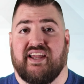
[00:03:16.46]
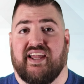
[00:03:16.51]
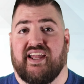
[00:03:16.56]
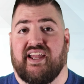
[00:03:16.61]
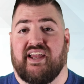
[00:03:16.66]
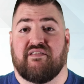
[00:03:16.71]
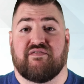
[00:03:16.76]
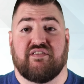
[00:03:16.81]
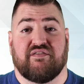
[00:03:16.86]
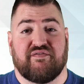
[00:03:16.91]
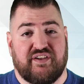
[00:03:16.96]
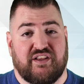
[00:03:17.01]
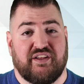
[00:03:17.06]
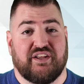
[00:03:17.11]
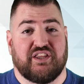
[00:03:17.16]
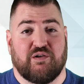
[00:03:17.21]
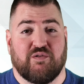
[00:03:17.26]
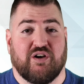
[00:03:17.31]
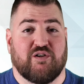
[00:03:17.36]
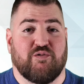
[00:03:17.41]
and
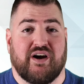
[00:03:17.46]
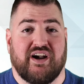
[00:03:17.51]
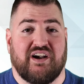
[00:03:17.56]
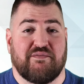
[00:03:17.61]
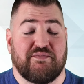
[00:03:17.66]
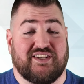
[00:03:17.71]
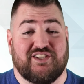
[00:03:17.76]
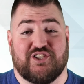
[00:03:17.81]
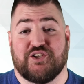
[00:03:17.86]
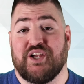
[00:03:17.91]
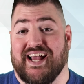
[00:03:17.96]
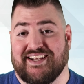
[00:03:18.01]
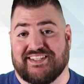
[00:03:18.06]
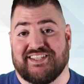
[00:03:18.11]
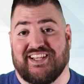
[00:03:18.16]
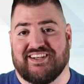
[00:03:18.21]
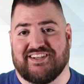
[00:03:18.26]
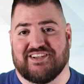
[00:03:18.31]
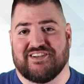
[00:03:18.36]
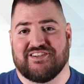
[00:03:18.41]
fulfilling their requirements
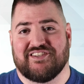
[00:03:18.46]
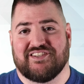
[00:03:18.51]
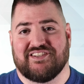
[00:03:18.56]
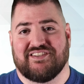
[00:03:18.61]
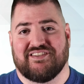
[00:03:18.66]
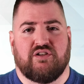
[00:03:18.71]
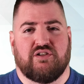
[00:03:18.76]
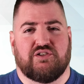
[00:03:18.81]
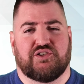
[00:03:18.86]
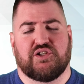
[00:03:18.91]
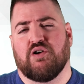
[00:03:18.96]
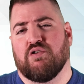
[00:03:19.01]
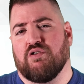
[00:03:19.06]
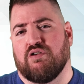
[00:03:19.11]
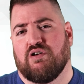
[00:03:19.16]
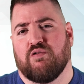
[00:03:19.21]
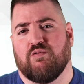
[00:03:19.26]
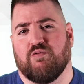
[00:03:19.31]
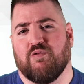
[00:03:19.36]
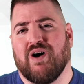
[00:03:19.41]
as lenders.
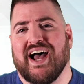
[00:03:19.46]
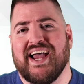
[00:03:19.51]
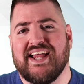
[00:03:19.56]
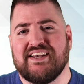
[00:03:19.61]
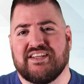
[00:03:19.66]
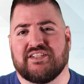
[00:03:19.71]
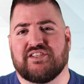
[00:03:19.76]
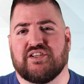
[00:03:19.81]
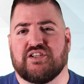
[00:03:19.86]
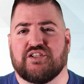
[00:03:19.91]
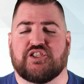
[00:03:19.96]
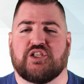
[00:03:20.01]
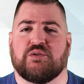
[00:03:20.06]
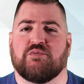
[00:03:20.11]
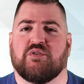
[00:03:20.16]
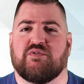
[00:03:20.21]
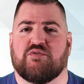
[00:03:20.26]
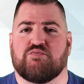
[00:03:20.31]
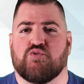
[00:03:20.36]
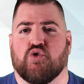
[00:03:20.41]
So why does an
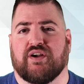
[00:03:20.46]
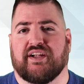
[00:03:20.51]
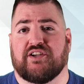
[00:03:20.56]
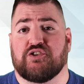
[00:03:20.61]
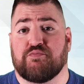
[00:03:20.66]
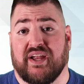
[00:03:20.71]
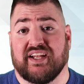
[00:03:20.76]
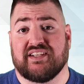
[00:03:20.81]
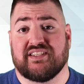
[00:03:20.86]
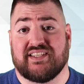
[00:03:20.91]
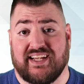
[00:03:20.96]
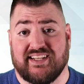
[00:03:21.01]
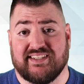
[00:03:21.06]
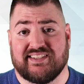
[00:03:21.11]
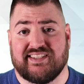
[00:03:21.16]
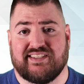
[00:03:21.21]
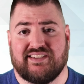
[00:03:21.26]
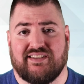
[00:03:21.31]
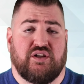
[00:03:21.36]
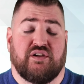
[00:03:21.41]
assumable mortgage make
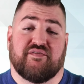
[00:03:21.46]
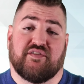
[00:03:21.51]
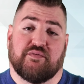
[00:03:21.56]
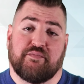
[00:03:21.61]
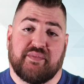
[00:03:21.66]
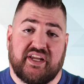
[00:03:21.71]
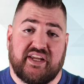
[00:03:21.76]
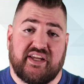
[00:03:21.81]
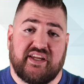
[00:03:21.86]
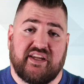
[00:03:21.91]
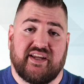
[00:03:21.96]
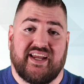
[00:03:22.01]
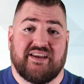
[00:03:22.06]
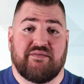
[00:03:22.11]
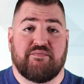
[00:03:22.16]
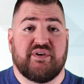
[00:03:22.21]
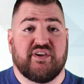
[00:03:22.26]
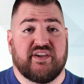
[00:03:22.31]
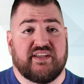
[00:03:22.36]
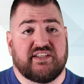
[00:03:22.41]
sense? For me
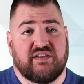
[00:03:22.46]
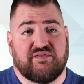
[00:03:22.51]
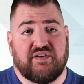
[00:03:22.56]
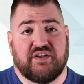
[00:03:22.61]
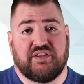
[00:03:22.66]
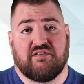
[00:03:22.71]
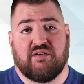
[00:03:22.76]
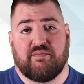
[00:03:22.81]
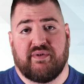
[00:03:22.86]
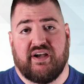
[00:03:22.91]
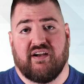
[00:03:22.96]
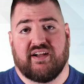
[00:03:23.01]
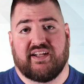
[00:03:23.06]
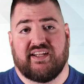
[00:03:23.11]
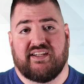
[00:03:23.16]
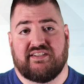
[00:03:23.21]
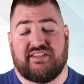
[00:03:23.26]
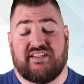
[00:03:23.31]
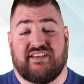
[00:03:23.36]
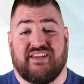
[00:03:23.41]
and millions of other
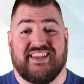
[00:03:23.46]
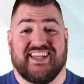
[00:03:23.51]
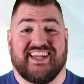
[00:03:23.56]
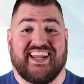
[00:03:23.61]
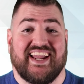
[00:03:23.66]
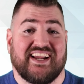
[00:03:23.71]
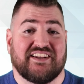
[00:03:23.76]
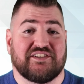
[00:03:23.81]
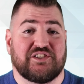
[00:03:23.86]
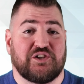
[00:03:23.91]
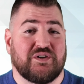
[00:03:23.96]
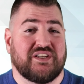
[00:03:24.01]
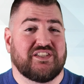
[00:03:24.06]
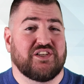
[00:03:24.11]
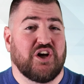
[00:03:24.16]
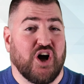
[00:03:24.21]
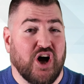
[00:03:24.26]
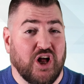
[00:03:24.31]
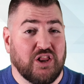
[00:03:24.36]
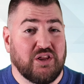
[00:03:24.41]
Americans, the answer
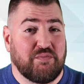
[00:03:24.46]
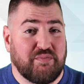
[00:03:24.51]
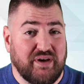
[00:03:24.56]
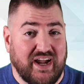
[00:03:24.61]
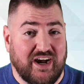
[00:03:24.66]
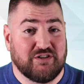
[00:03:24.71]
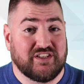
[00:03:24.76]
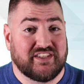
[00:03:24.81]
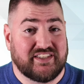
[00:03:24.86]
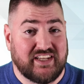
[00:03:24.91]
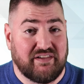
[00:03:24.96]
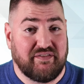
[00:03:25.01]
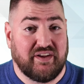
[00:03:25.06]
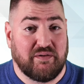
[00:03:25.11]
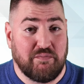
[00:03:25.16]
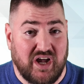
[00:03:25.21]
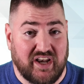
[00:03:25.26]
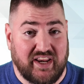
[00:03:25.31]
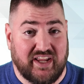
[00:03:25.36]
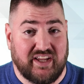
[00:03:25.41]
is all about
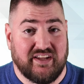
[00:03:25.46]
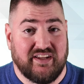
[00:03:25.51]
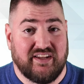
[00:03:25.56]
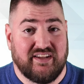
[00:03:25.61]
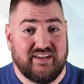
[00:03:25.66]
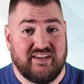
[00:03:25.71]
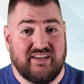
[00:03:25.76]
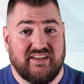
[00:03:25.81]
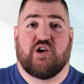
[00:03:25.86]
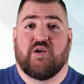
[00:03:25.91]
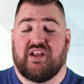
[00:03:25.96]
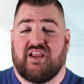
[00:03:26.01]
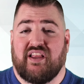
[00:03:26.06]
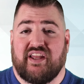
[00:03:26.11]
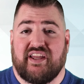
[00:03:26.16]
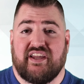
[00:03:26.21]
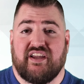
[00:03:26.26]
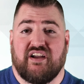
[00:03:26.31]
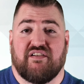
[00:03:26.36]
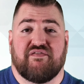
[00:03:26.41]
saving money.
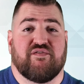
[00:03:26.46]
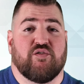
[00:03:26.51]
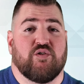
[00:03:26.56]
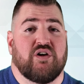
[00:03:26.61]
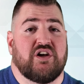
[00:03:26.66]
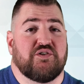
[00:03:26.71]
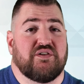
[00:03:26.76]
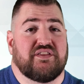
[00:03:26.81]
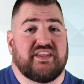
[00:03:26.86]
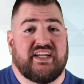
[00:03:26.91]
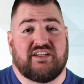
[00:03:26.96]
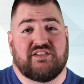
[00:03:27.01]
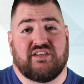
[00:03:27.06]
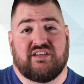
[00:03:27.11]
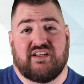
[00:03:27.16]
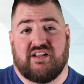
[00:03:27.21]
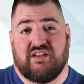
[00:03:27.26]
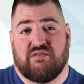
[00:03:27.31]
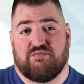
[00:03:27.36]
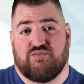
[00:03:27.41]
Currently, a
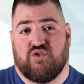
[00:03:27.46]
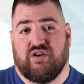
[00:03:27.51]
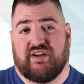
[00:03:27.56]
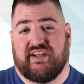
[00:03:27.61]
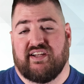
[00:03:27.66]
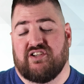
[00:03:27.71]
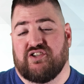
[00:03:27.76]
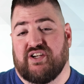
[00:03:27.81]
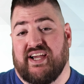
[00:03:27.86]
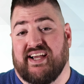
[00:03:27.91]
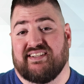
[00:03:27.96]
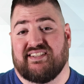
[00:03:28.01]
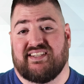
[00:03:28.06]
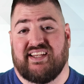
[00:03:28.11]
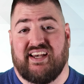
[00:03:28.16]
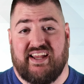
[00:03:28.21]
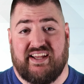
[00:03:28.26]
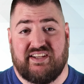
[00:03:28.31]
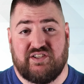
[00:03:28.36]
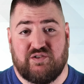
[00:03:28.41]
$400,000 mortgage at
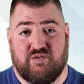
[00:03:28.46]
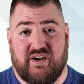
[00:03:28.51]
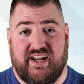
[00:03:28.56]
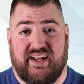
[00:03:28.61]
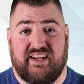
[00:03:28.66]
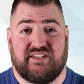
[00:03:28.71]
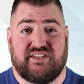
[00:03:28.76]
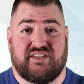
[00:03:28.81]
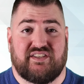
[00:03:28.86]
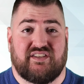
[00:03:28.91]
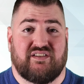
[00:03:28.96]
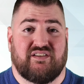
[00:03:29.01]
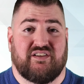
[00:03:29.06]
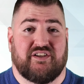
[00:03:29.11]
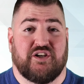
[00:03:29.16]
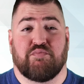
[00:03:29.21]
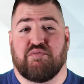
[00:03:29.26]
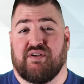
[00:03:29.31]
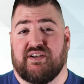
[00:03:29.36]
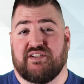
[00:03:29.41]
today's rates,
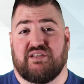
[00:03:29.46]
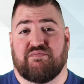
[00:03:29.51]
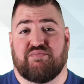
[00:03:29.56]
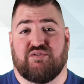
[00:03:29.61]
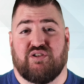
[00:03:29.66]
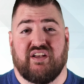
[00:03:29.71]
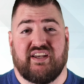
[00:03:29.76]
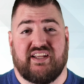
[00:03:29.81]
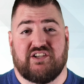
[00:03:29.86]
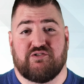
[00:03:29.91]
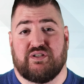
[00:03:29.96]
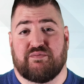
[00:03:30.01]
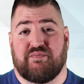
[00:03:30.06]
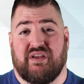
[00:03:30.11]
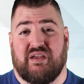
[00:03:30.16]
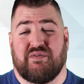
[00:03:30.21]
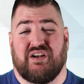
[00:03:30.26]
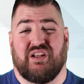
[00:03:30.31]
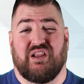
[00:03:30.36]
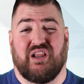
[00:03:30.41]
your principal and interest
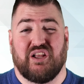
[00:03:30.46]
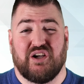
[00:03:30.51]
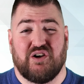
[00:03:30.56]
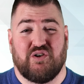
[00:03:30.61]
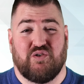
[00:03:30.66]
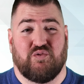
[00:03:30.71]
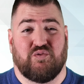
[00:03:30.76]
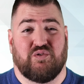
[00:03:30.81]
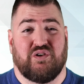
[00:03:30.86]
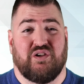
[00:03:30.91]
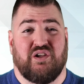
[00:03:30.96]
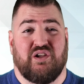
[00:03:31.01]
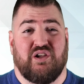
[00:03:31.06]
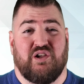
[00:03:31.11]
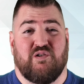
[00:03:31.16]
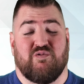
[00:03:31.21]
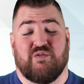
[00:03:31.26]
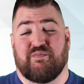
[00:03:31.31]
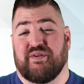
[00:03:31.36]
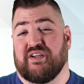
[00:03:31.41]
payment alone
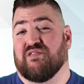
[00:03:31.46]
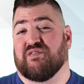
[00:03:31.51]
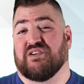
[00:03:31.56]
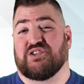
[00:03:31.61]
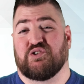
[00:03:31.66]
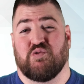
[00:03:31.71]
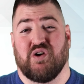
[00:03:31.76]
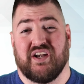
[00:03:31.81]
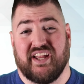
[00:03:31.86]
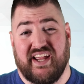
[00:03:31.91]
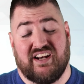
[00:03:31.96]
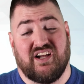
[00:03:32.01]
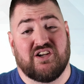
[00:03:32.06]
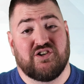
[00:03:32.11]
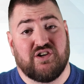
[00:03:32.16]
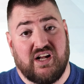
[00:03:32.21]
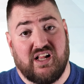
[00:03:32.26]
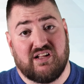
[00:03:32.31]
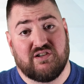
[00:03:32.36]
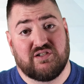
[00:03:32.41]
would be over
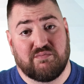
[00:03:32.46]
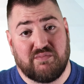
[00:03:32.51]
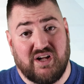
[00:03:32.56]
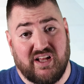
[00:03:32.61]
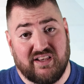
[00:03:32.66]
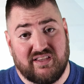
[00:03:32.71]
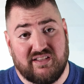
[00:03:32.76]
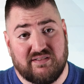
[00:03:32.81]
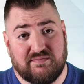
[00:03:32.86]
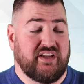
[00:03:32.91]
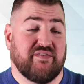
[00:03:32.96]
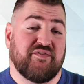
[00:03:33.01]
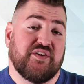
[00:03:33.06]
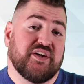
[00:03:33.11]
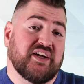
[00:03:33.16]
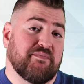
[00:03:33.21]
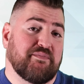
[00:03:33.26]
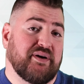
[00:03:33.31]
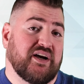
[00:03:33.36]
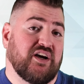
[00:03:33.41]
$2,800 a month. If
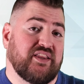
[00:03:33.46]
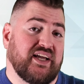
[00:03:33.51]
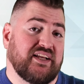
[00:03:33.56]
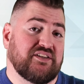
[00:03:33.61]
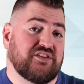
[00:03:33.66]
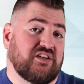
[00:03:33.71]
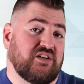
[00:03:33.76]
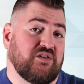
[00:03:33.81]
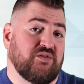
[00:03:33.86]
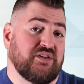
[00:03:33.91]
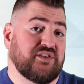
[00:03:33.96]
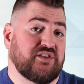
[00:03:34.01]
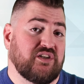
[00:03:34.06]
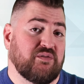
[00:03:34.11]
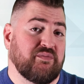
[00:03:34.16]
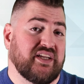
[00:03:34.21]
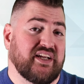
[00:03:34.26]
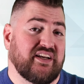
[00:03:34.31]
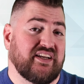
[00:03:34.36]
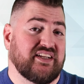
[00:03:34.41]
you compare that to
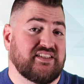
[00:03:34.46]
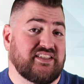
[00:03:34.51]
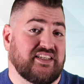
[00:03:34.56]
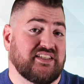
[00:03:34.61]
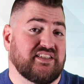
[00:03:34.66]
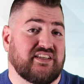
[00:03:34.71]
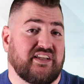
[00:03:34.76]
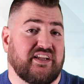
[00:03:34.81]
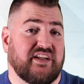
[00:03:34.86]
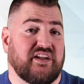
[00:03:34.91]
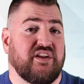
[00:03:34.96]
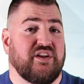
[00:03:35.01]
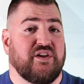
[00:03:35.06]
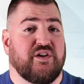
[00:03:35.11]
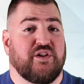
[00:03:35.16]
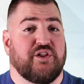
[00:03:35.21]
assuming an existing